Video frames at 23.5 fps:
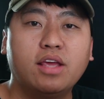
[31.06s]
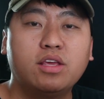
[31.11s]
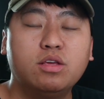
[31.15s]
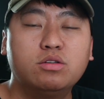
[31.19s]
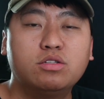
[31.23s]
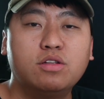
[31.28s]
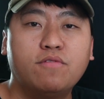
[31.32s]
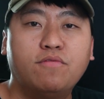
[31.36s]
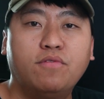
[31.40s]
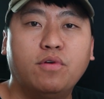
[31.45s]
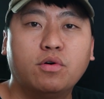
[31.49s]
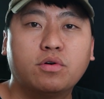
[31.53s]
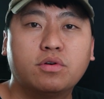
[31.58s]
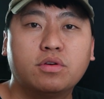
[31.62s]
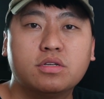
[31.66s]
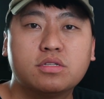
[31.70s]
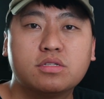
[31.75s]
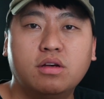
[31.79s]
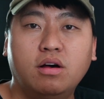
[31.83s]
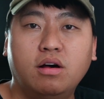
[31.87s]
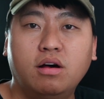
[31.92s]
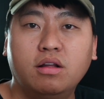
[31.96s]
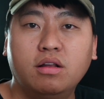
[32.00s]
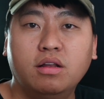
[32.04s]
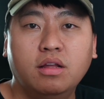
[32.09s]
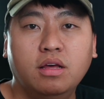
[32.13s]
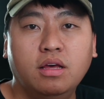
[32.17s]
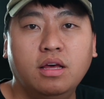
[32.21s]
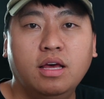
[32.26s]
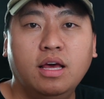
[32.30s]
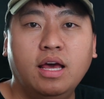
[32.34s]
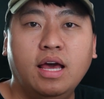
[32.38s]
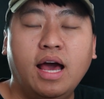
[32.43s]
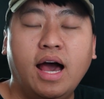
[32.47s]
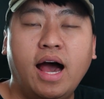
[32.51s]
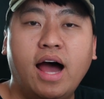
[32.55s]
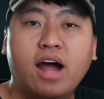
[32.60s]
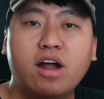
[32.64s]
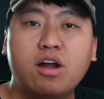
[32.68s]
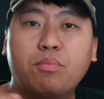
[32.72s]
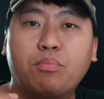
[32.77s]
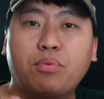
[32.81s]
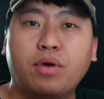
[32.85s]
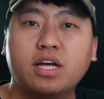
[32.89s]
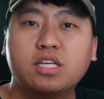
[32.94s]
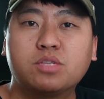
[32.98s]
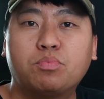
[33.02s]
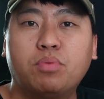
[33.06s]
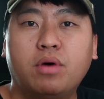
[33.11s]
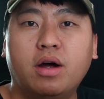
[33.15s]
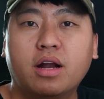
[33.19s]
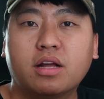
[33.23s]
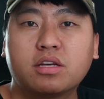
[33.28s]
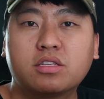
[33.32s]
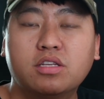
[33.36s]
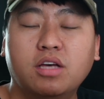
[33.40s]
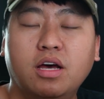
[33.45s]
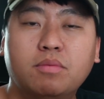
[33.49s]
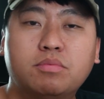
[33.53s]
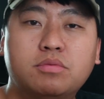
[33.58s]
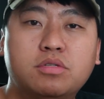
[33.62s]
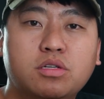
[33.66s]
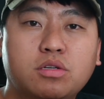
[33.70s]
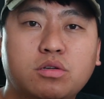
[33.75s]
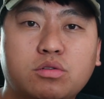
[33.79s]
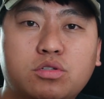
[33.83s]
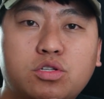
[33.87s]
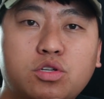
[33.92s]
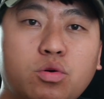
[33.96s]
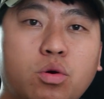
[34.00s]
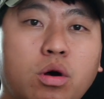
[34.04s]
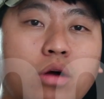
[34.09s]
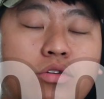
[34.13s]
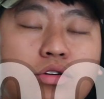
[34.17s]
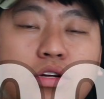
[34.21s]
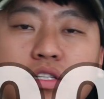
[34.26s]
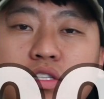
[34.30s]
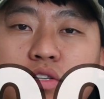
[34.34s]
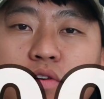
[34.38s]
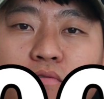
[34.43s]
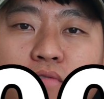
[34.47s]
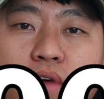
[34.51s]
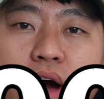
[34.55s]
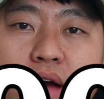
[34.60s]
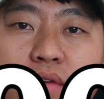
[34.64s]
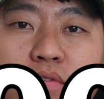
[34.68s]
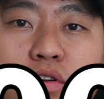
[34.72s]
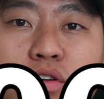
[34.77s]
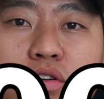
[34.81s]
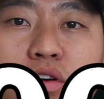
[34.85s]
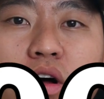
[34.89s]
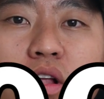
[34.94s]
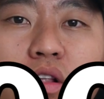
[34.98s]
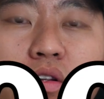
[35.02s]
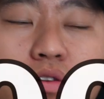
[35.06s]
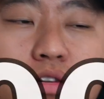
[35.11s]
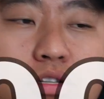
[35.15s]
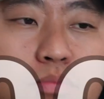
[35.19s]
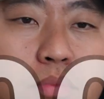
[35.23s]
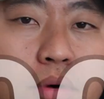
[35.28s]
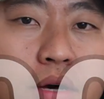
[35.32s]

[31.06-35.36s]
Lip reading: usually focus on higher priced products up to $200 to $500.